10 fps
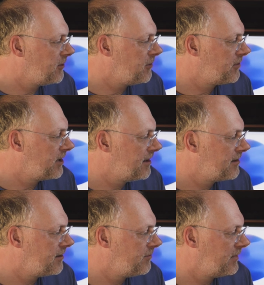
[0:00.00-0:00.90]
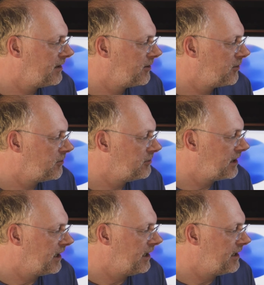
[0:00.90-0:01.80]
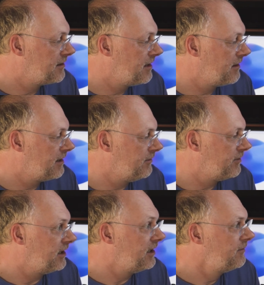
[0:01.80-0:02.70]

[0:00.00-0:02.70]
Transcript: also something called a Synthi V.